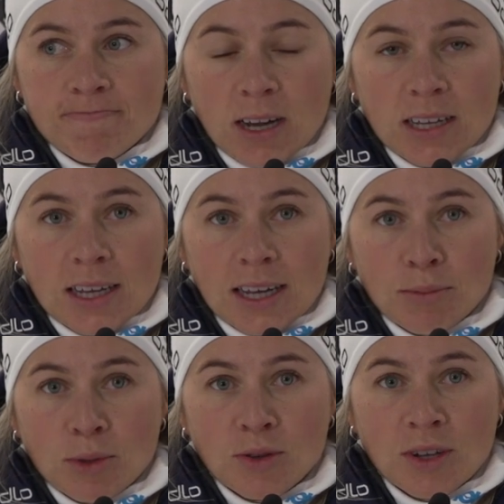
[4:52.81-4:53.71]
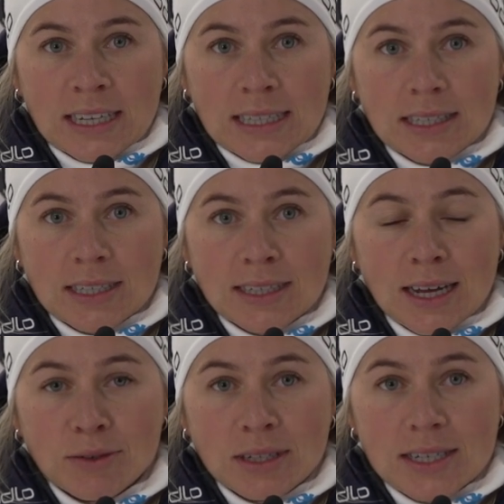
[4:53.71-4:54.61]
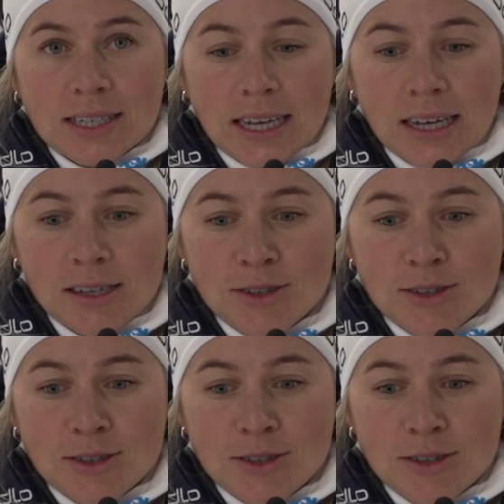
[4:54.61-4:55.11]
I think I'm good at downhill skiing.